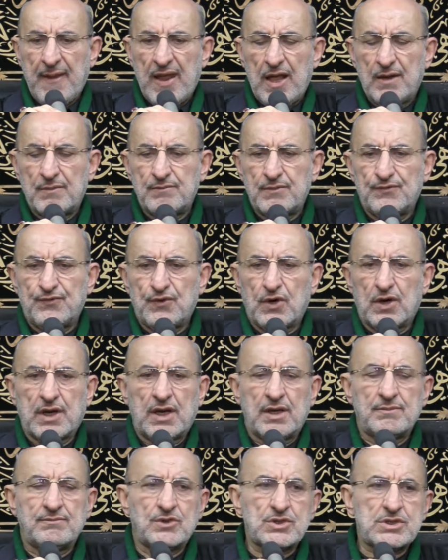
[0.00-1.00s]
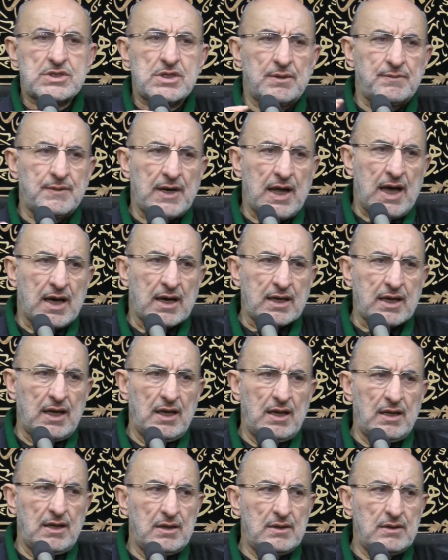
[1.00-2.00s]
before him, Muslim ibn
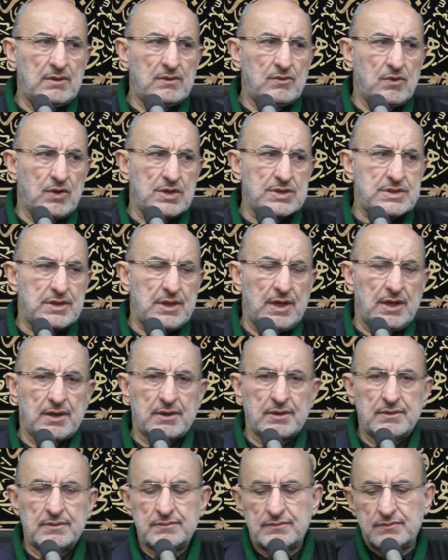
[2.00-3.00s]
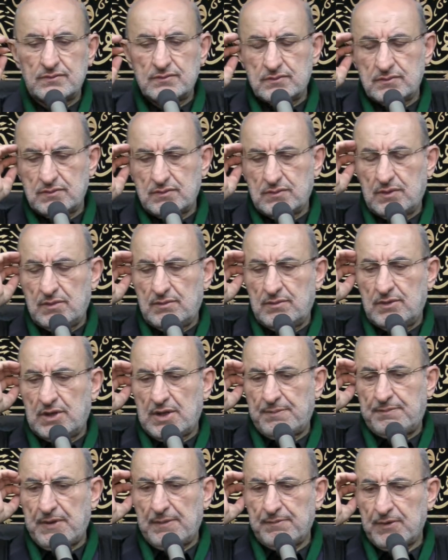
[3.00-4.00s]
Aqil was there. The
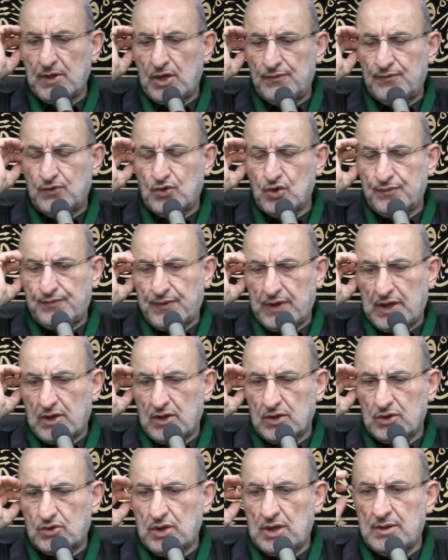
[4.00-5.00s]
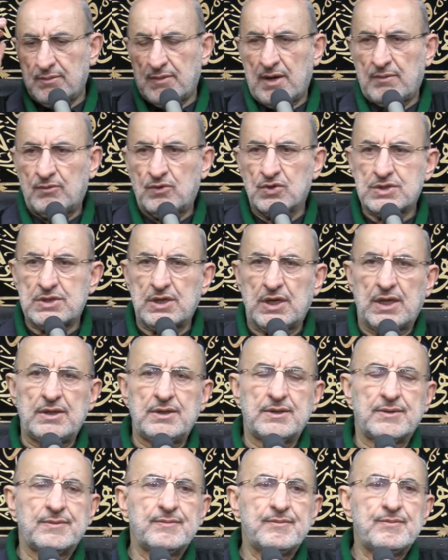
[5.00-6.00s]
people of Kufa wrote to Imam Hussein
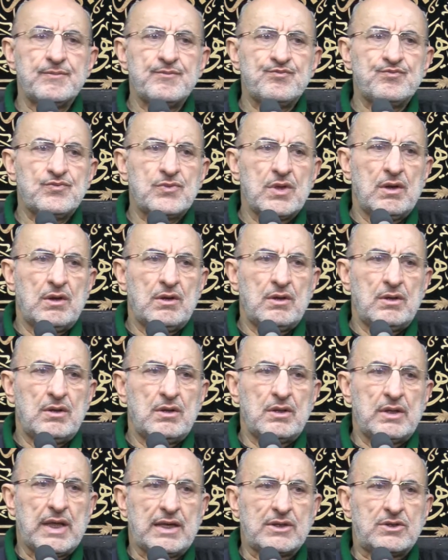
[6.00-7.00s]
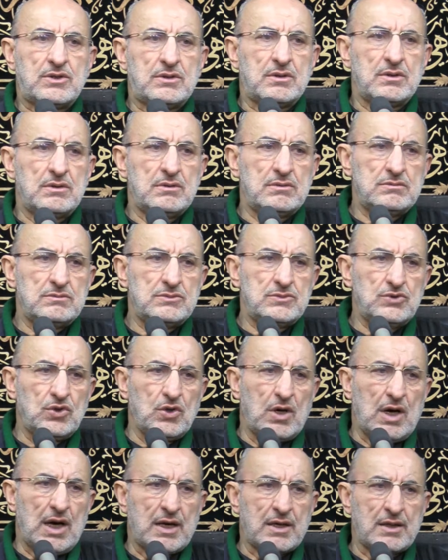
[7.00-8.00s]
that you
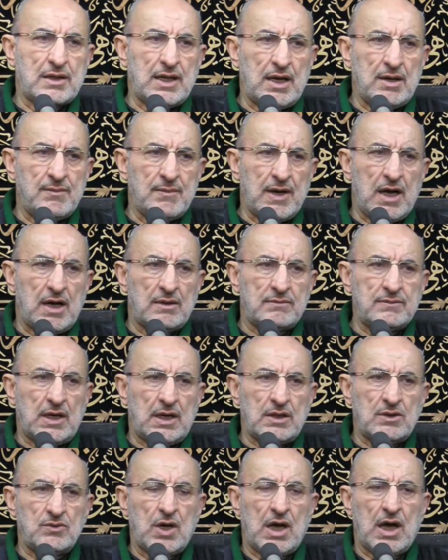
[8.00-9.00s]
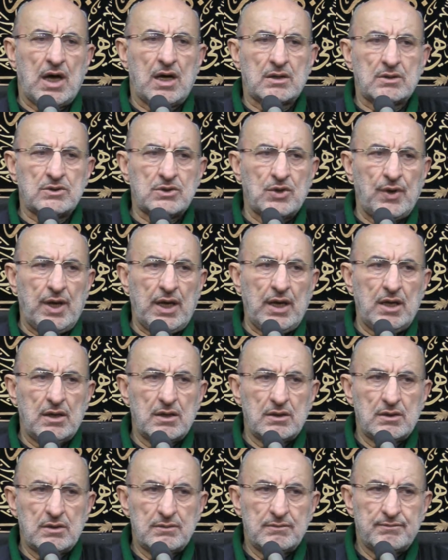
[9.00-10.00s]
are the Imam and we are doing
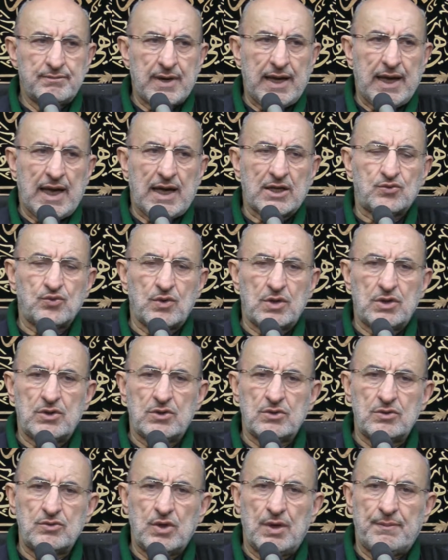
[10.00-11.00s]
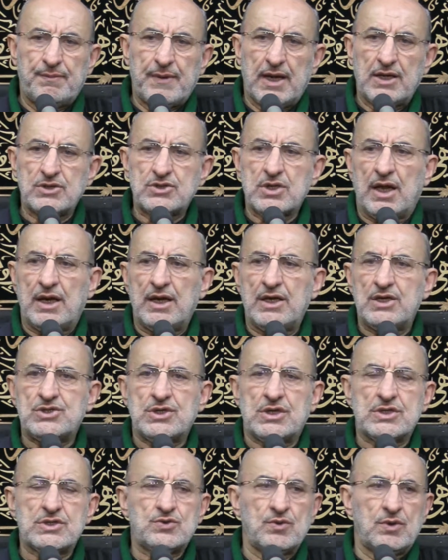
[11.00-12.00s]
bayat with you, we pledge
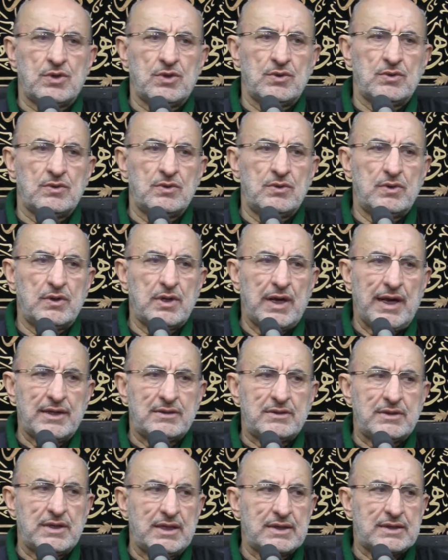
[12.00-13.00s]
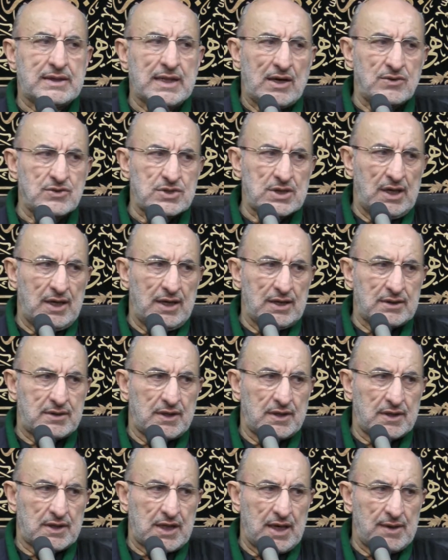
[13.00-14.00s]
allegiance with you. 18,000
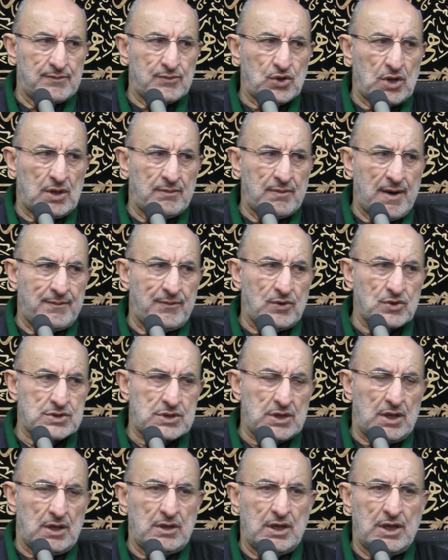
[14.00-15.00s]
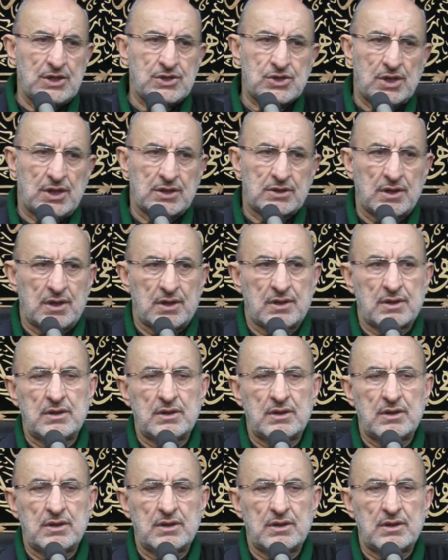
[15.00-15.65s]
letters came to Imam Hussein, each letter